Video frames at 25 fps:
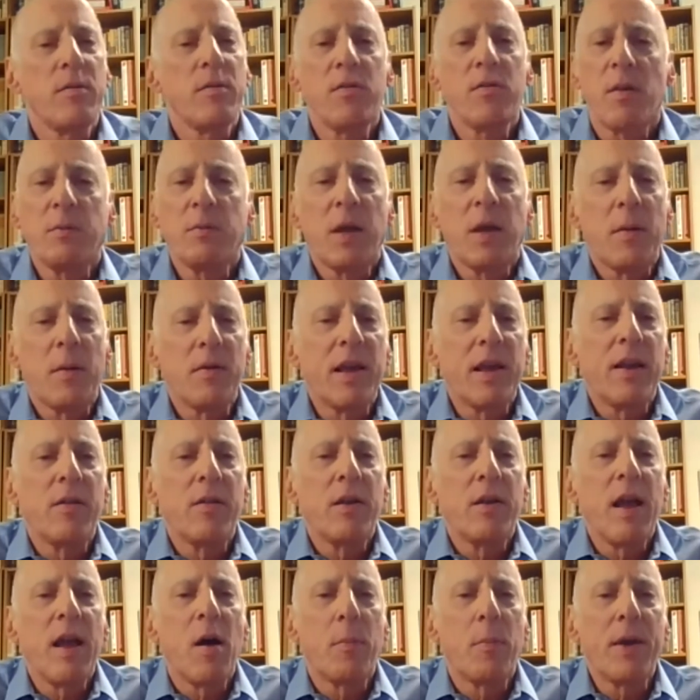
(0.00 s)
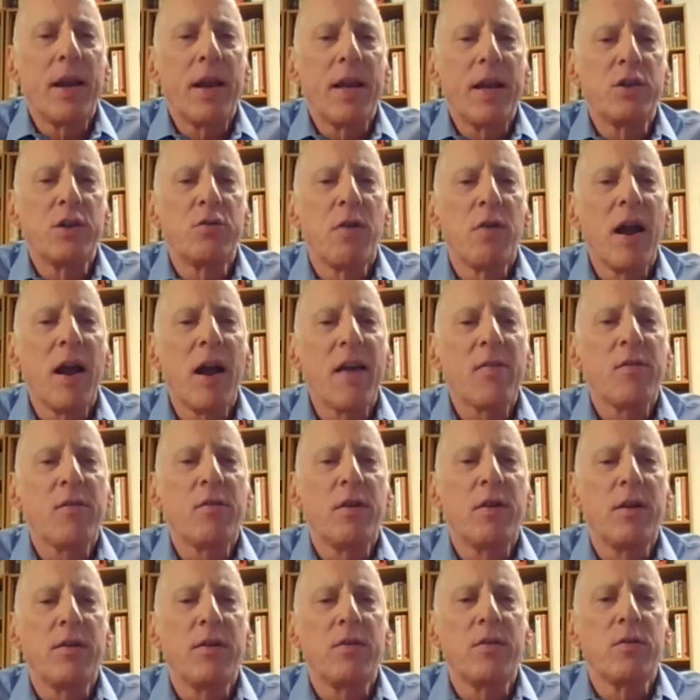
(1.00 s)
sometimes help getting dressed
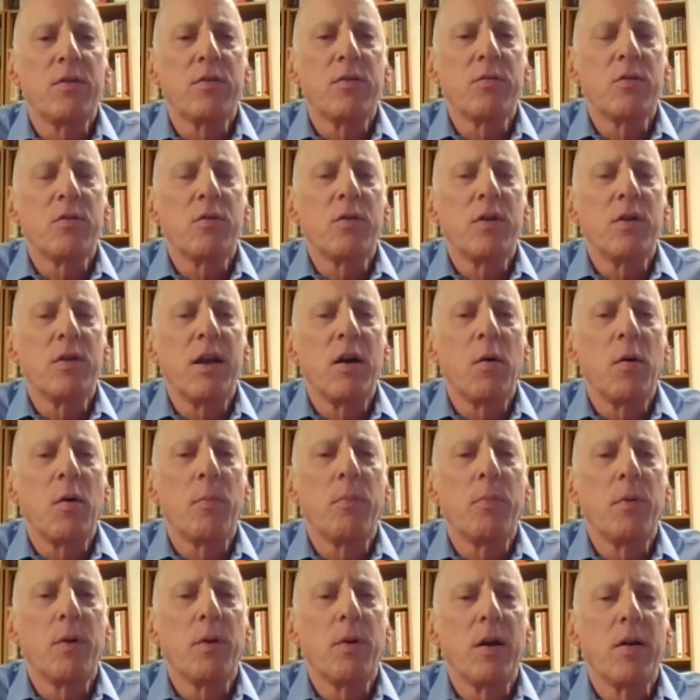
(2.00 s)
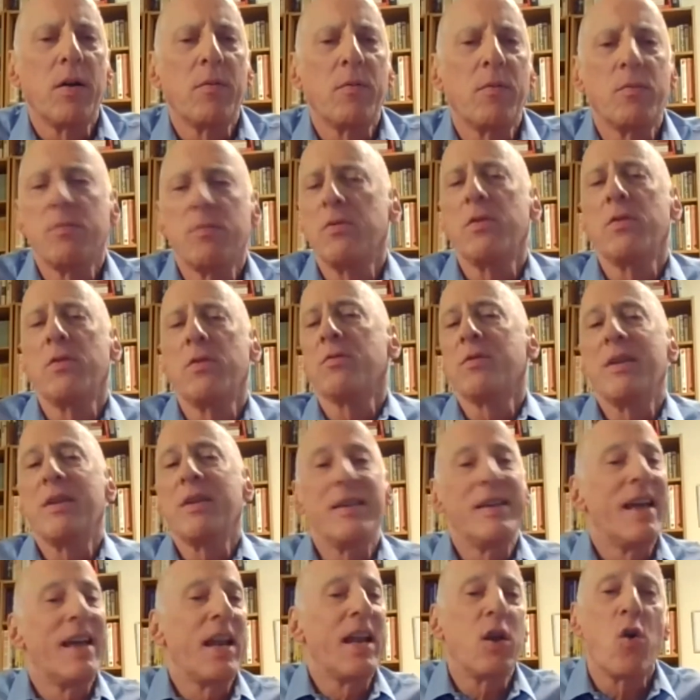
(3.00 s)
or help
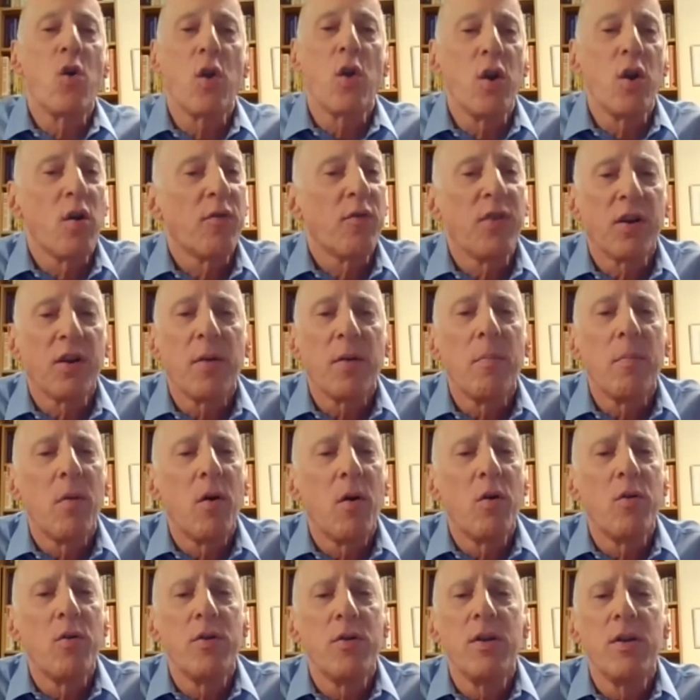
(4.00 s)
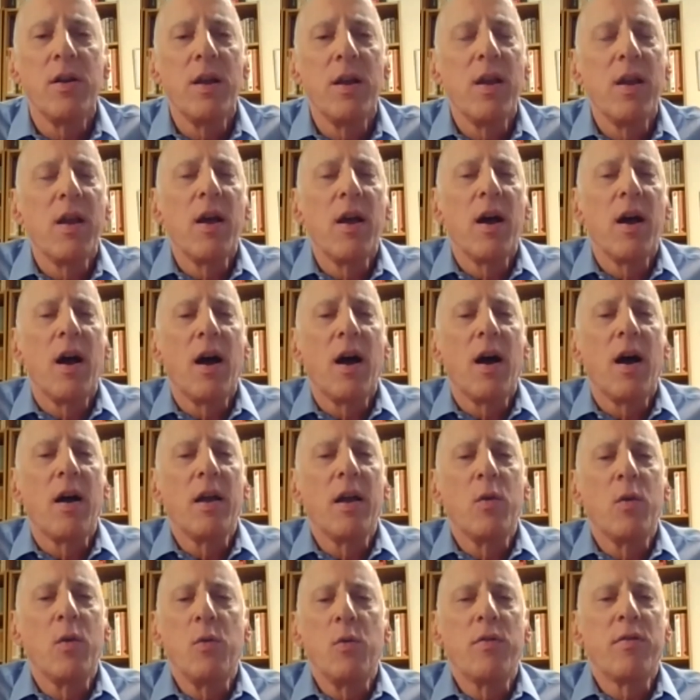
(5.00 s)
getting on and off the commode.
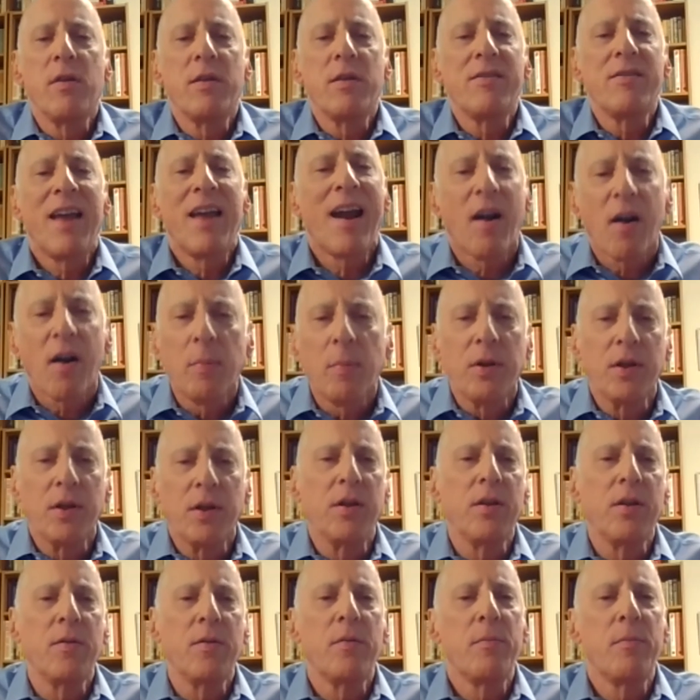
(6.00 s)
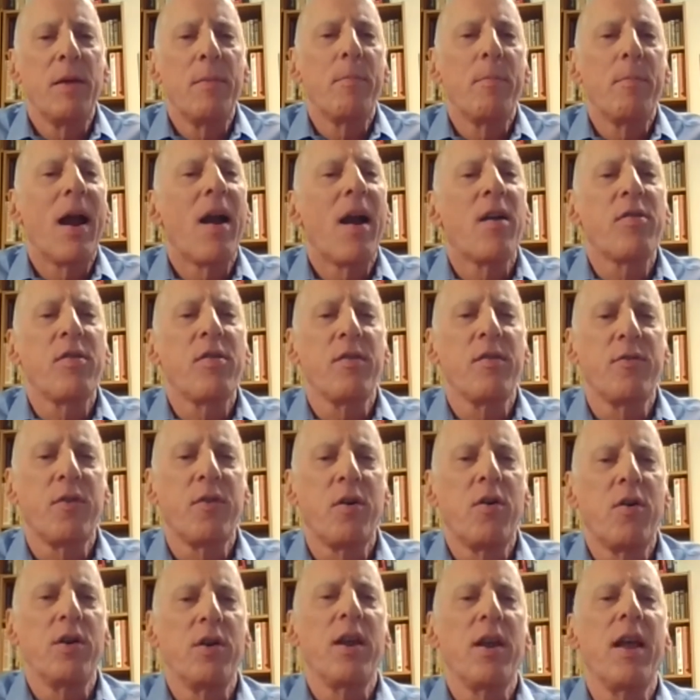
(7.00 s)
It was terribly embarrassing for
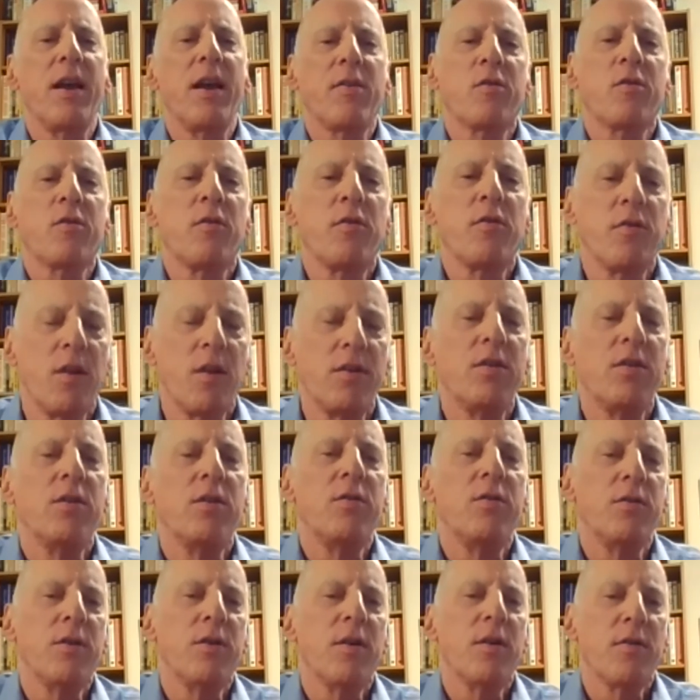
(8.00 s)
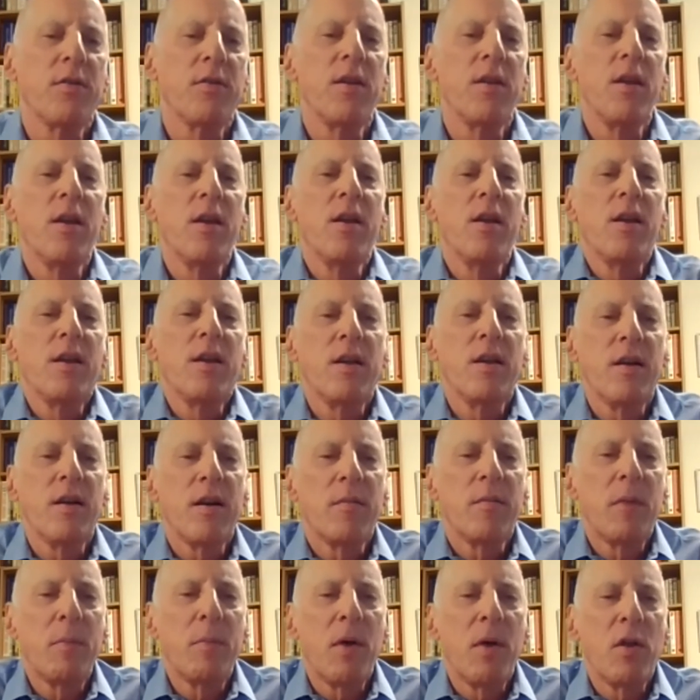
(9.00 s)
her to ask her son to do this.
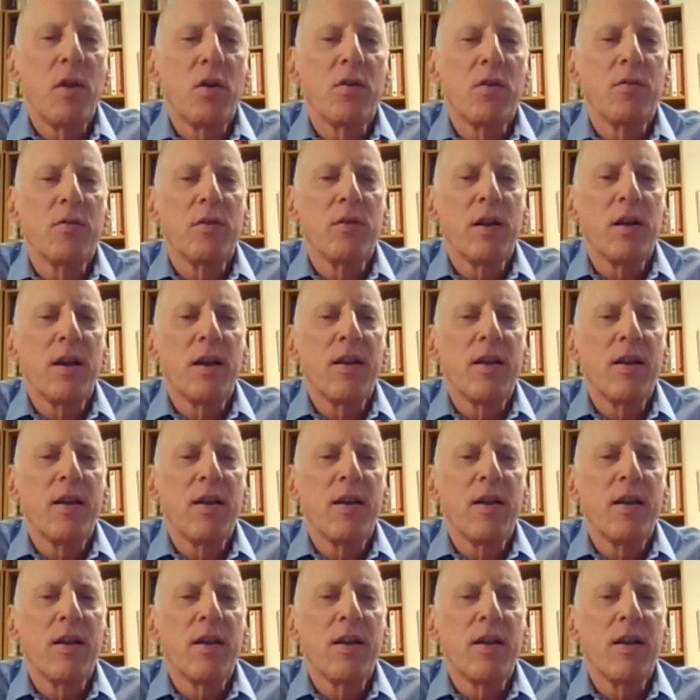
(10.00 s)
My mother,